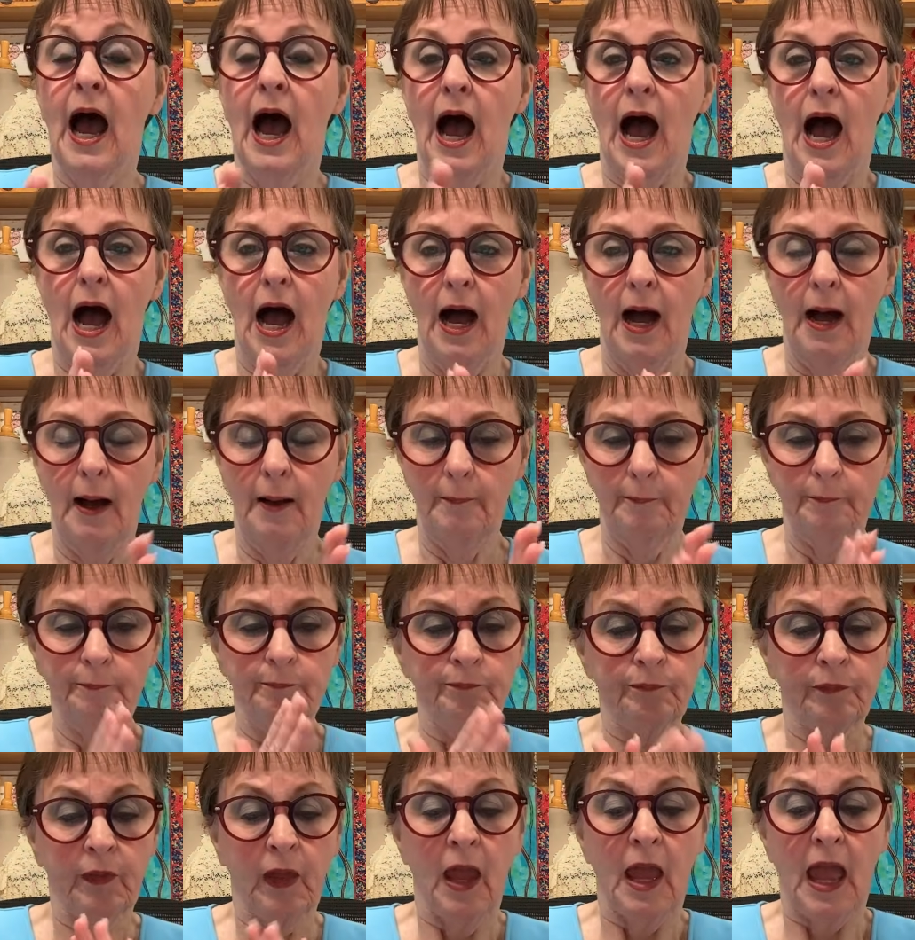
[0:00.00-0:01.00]

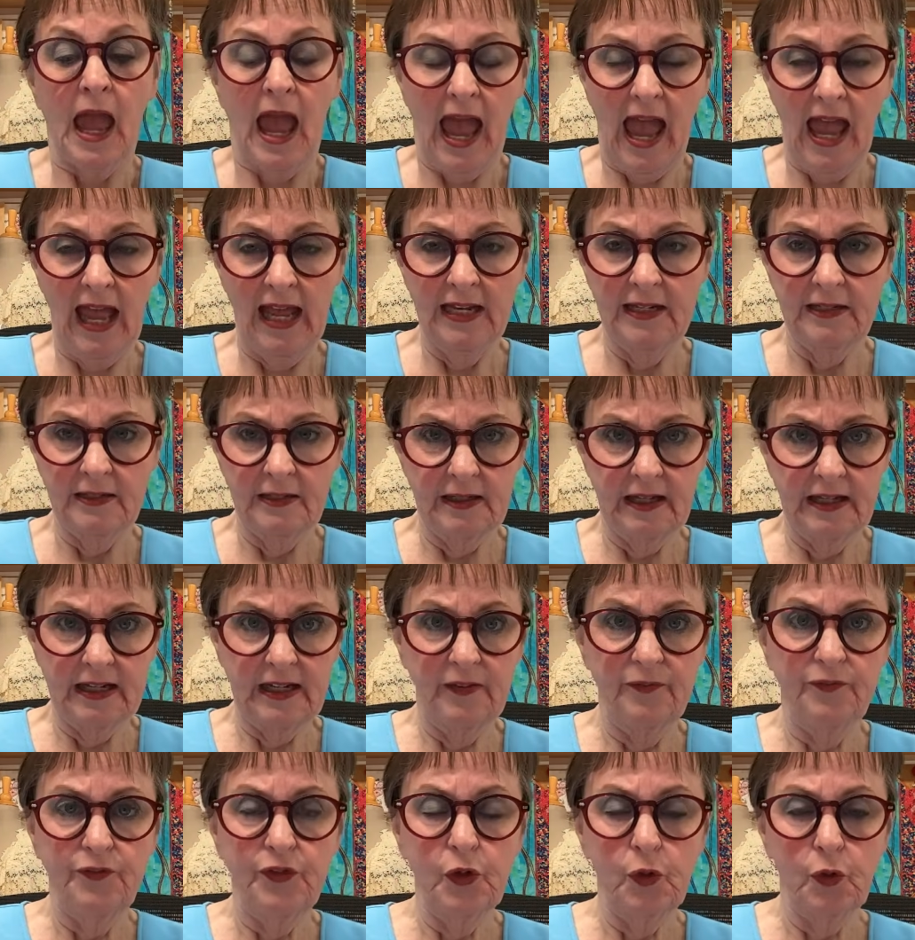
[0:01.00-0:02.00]
And
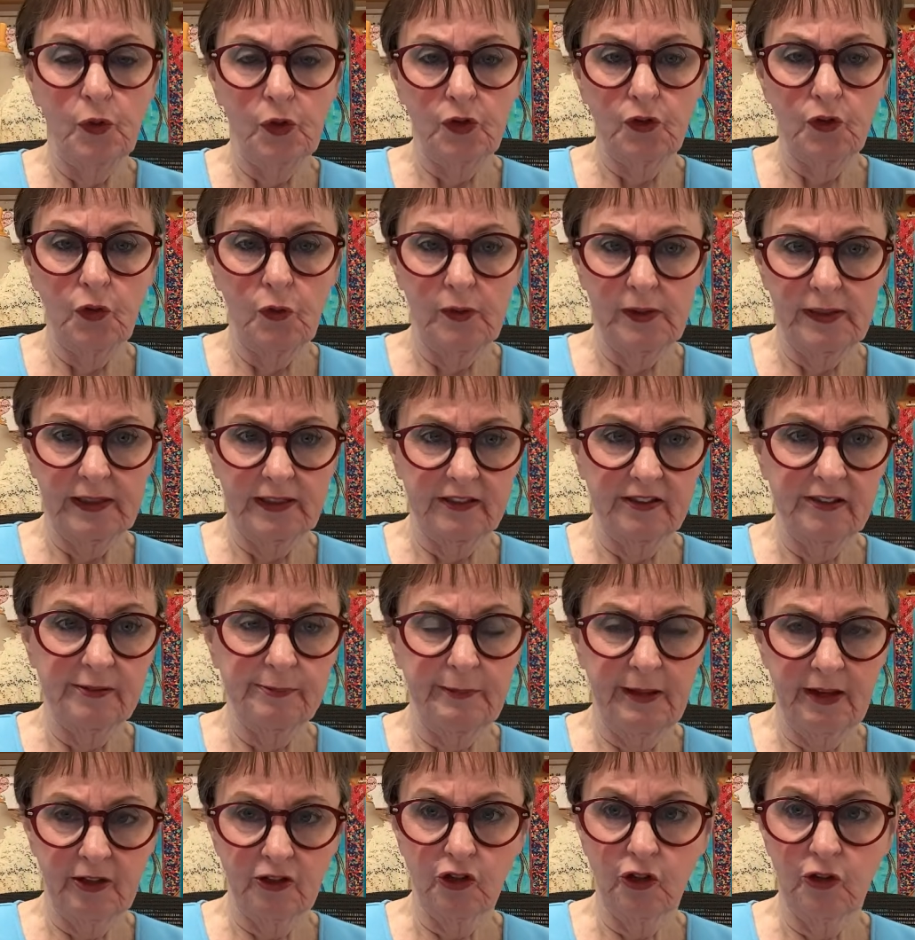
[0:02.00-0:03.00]
if you were doing a
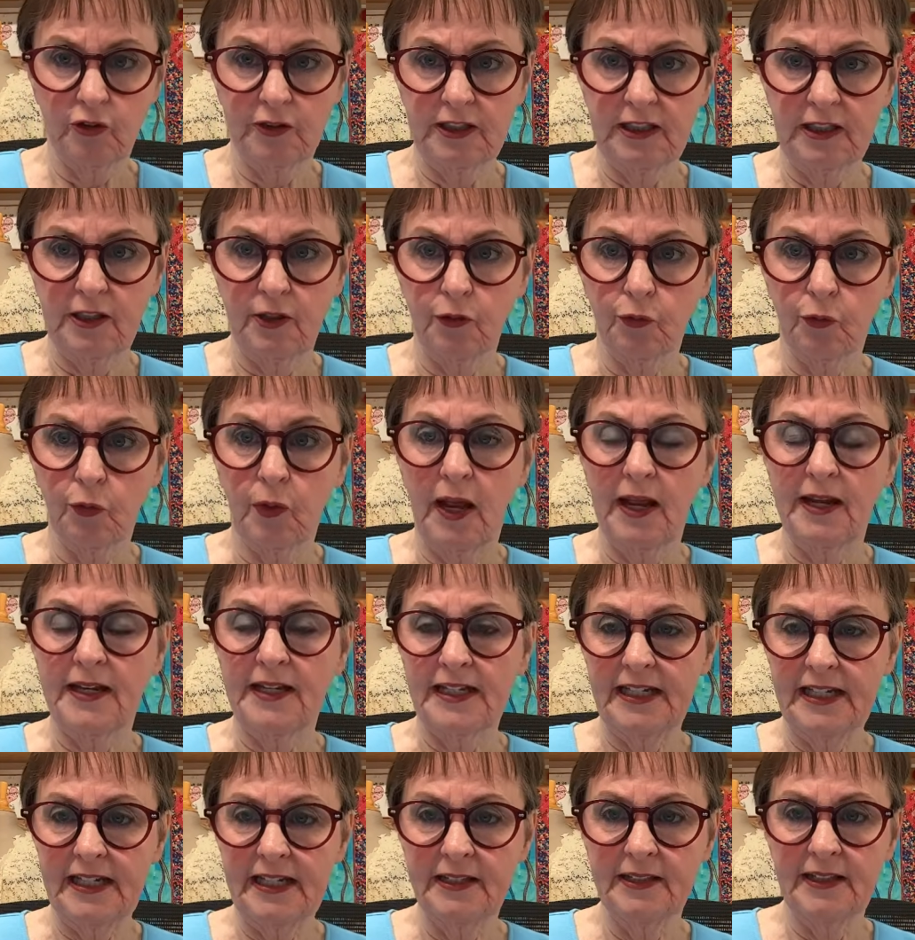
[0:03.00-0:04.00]
specialty thread
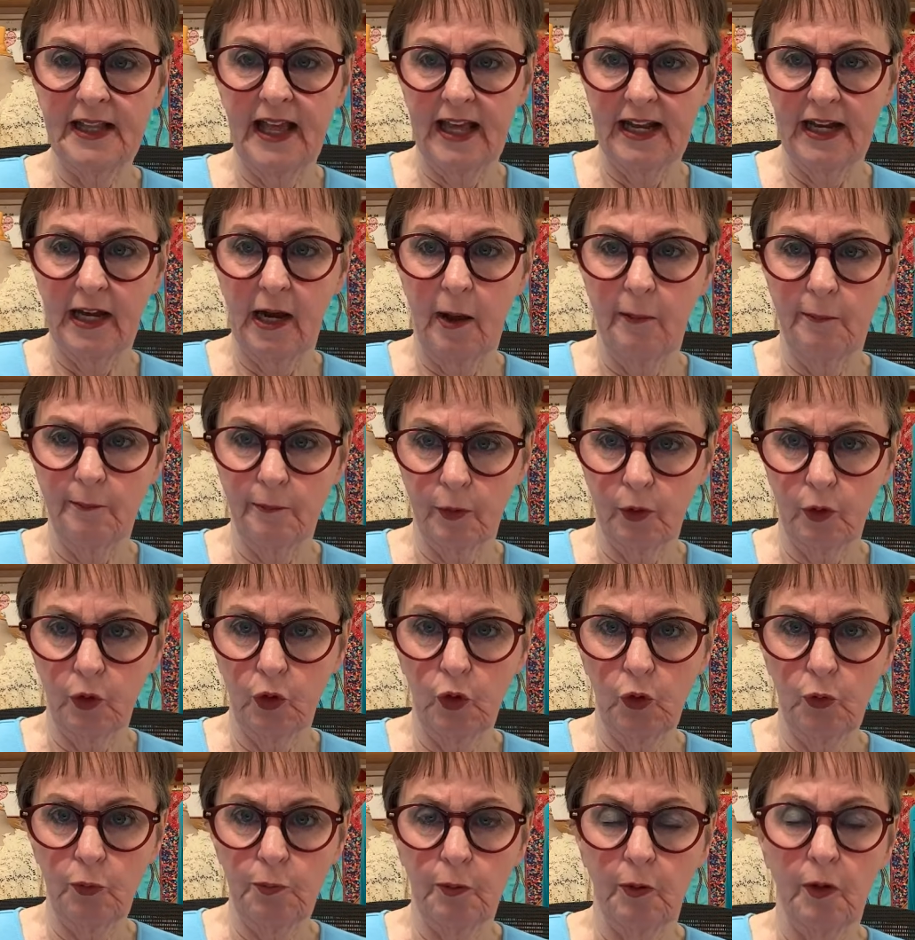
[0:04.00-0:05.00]
in that upper
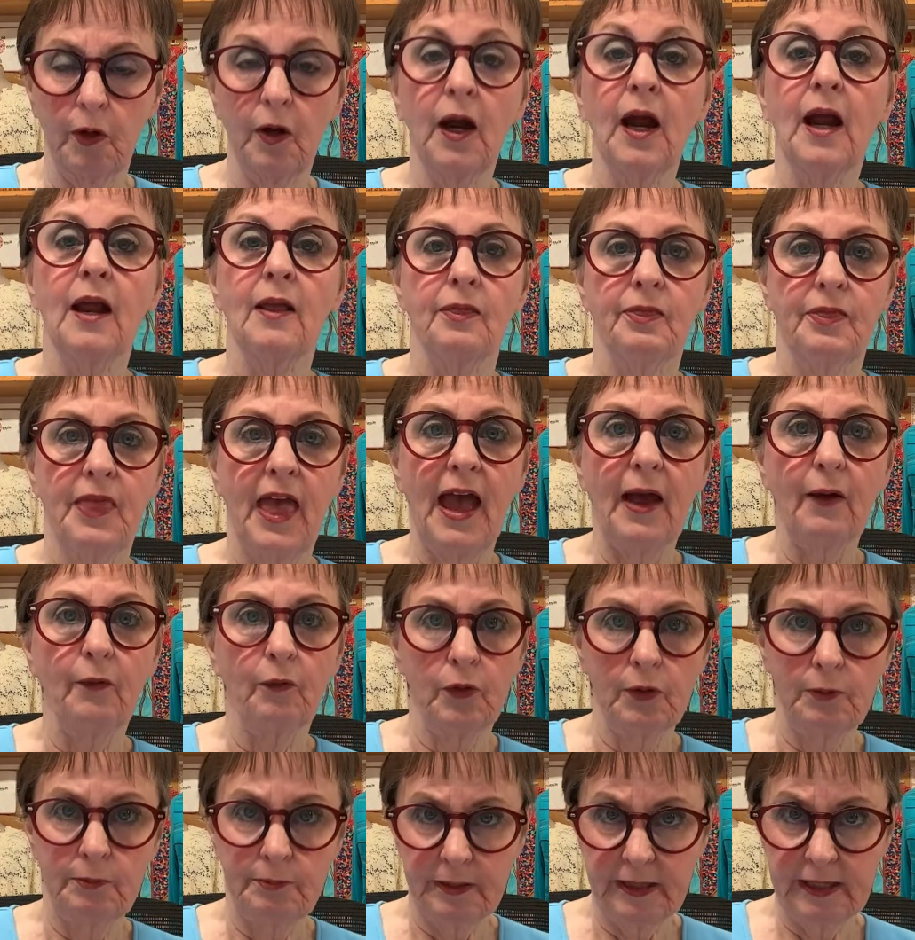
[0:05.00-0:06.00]
looper, that
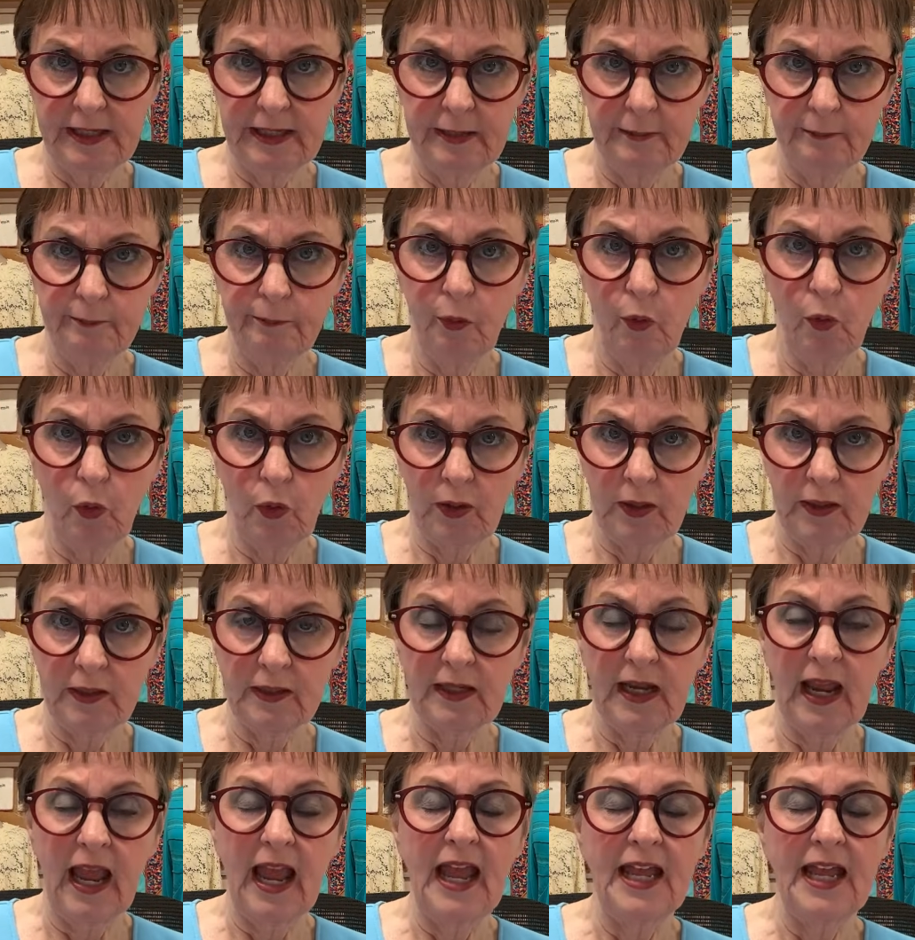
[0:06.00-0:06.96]
would be important.